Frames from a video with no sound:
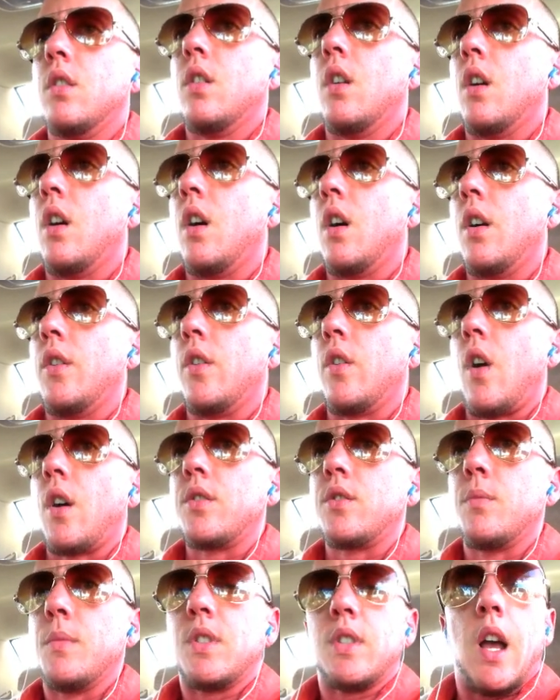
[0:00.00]
Uh, there are
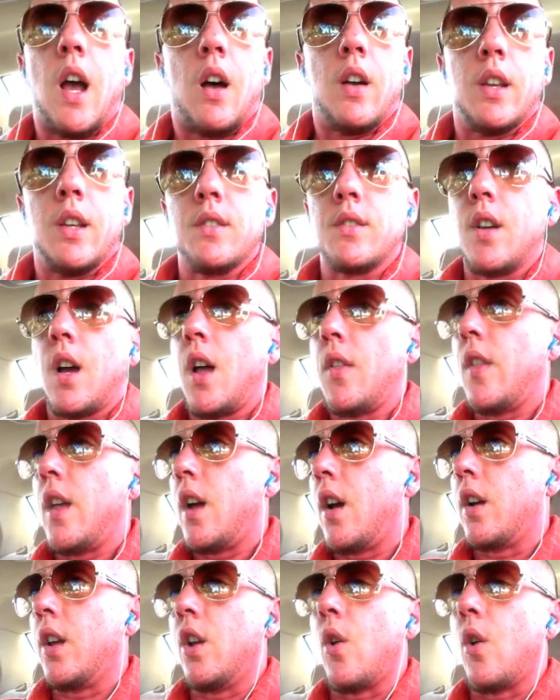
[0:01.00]
some Italians on there.